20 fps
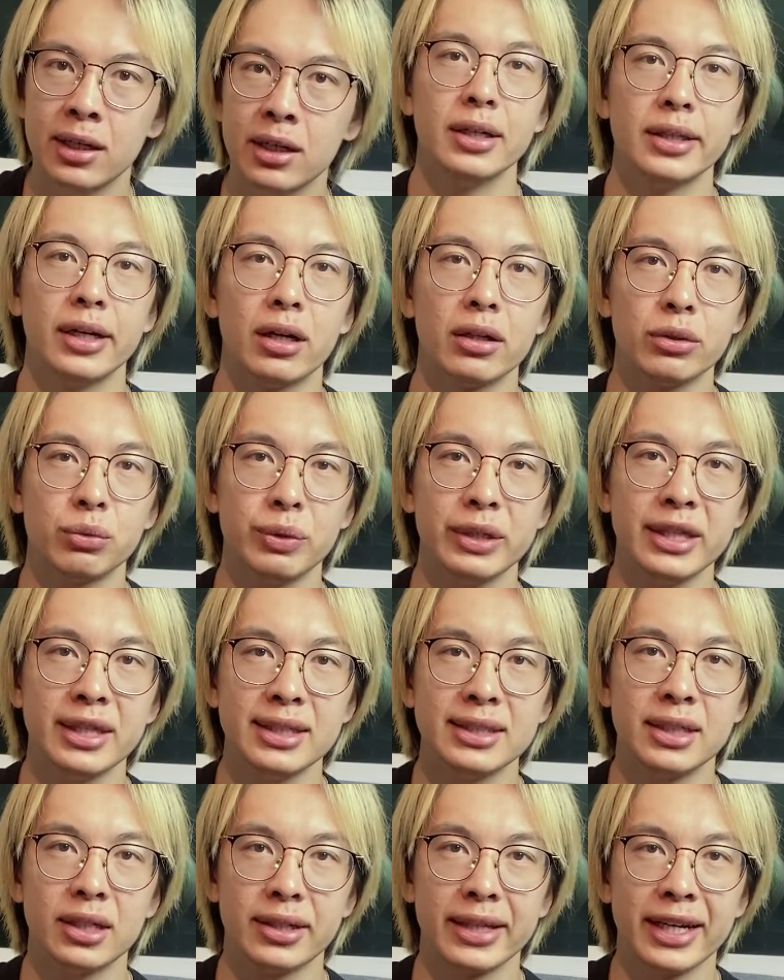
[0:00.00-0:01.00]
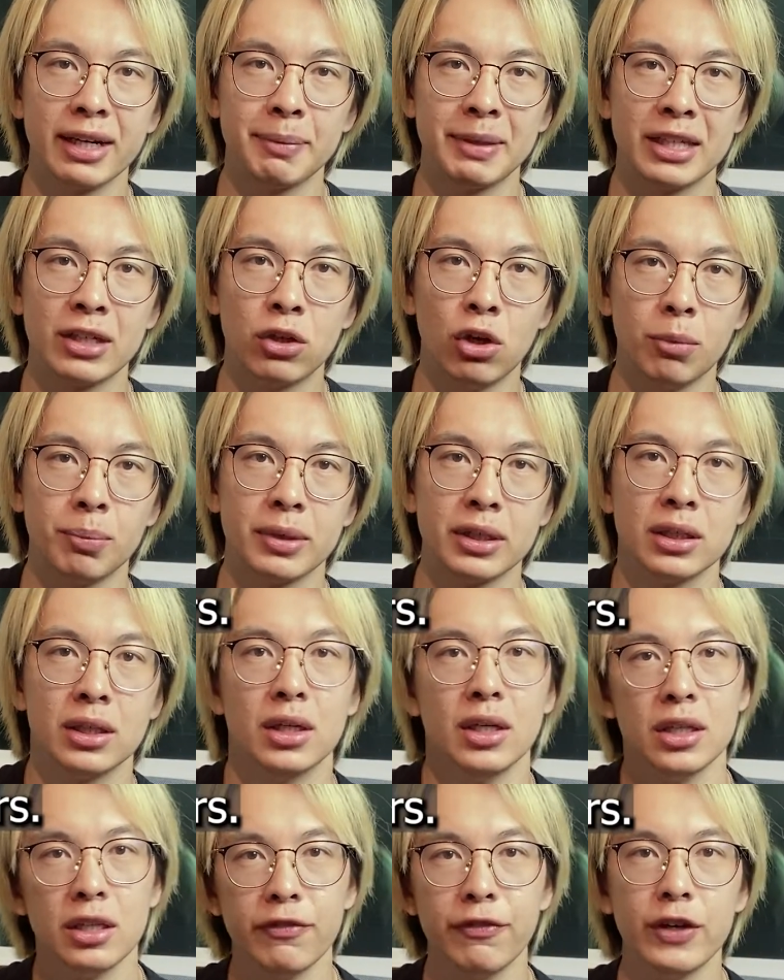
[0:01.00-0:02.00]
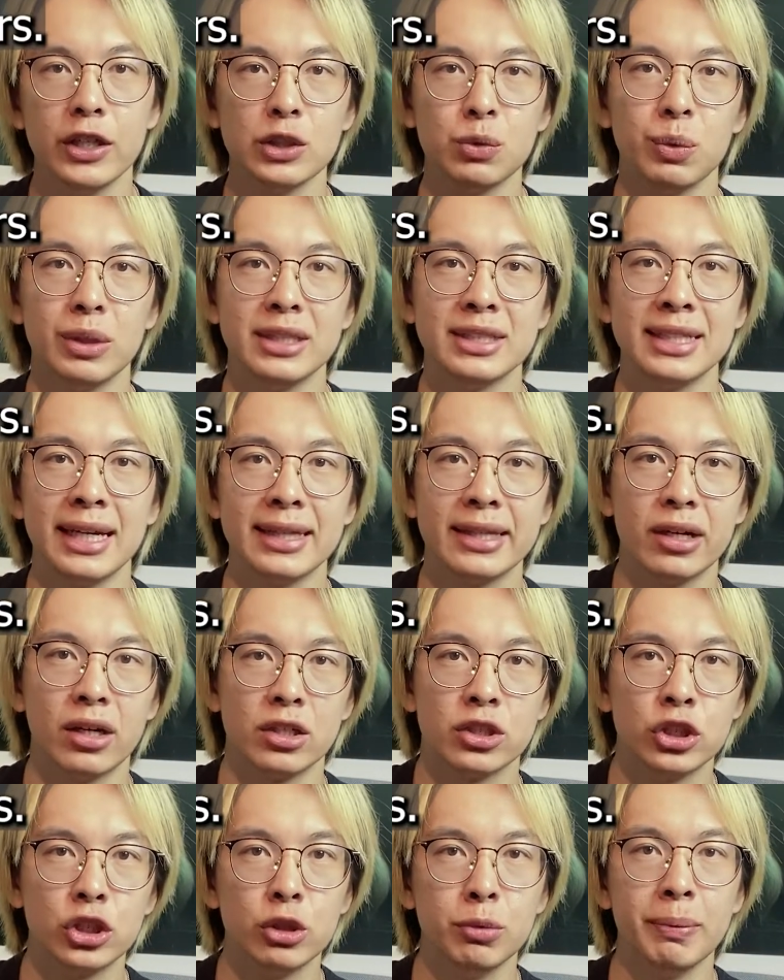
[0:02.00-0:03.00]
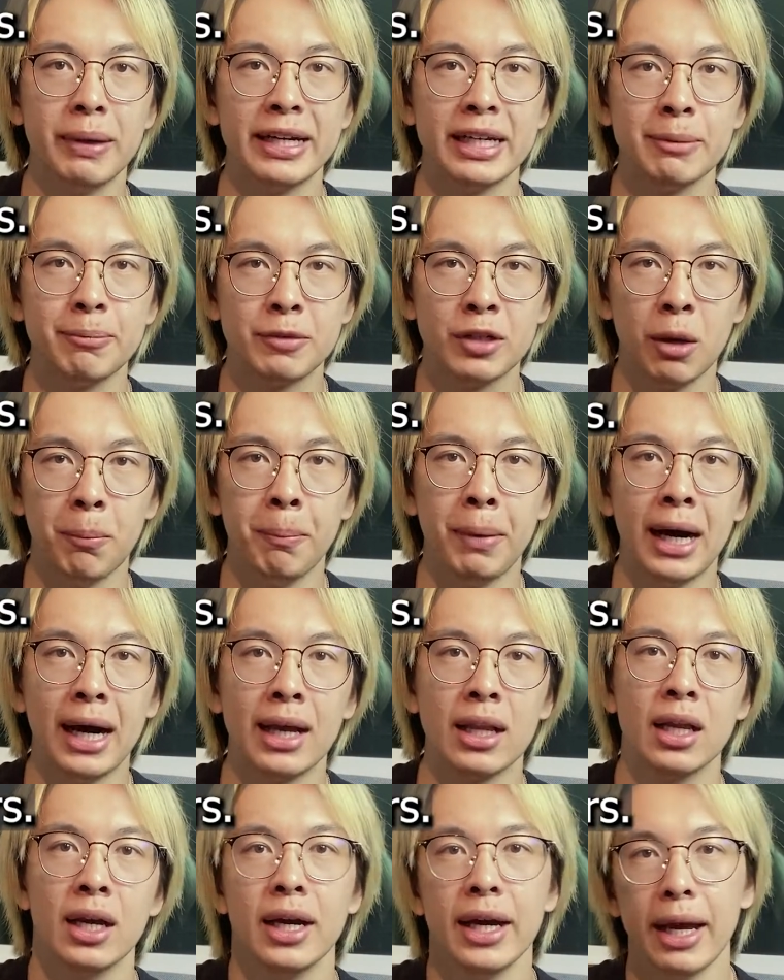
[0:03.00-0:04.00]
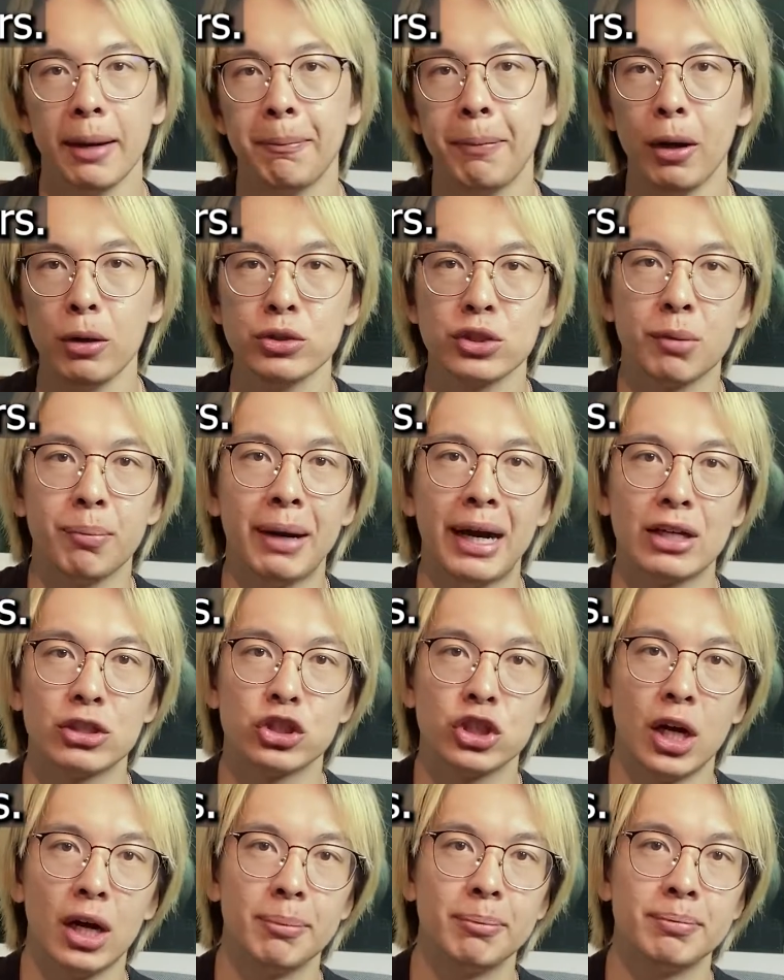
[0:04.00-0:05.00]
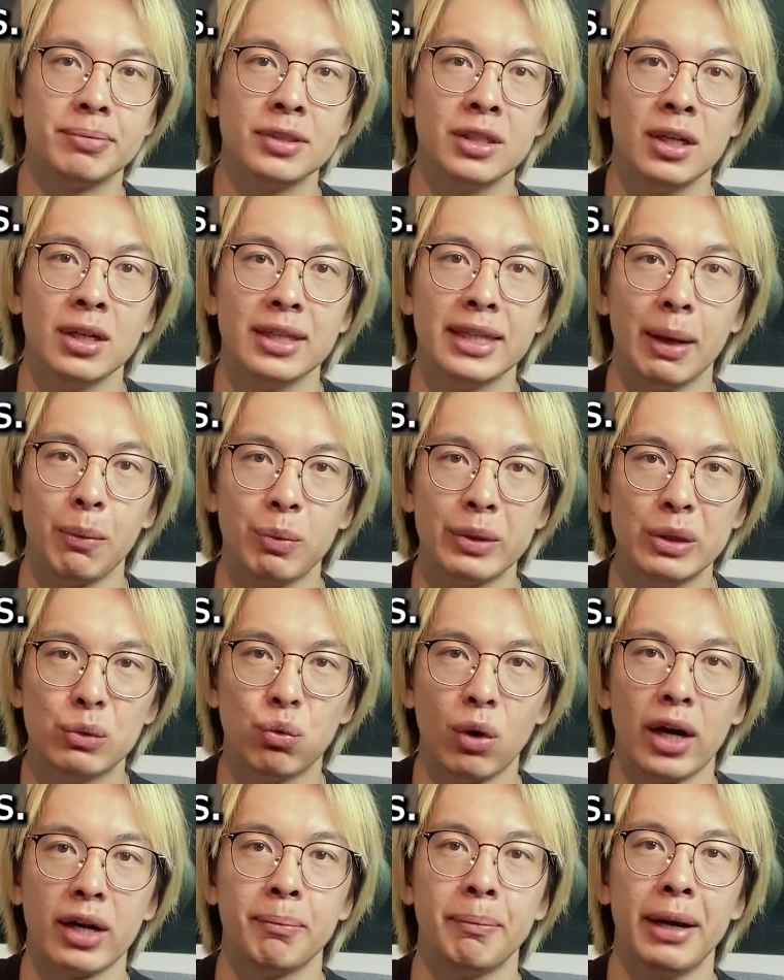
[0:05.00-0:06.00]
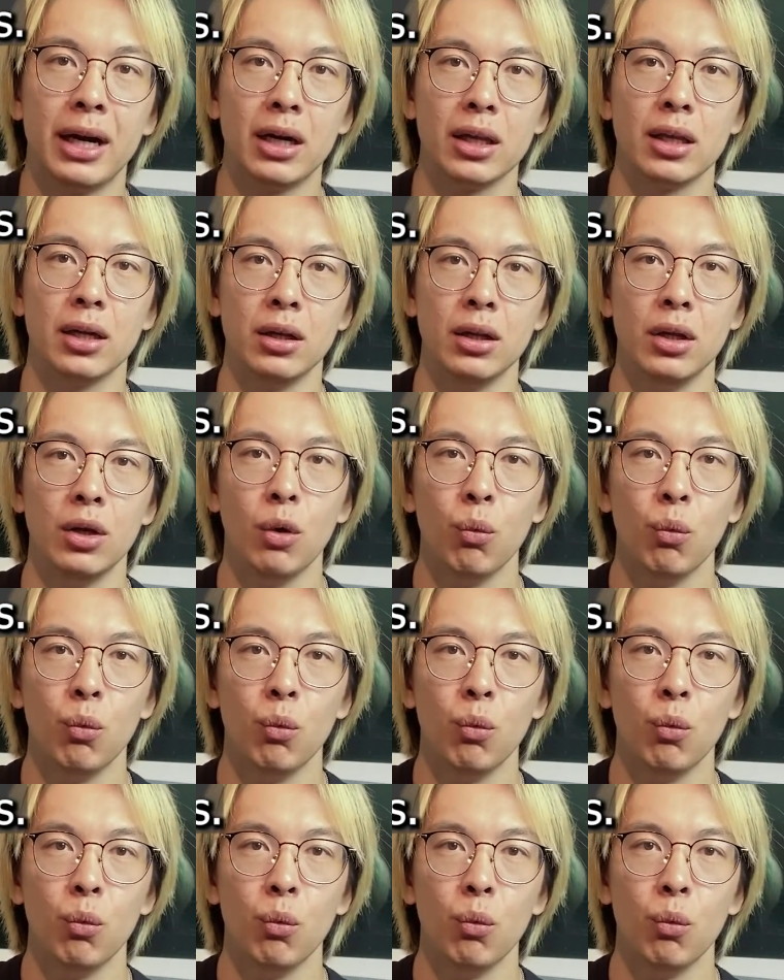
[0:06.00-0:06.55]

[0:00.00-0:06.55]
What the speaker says: There are three things here that can be the culprit. The first one is that there are too many compile and post-compile jobs that we run in parallel.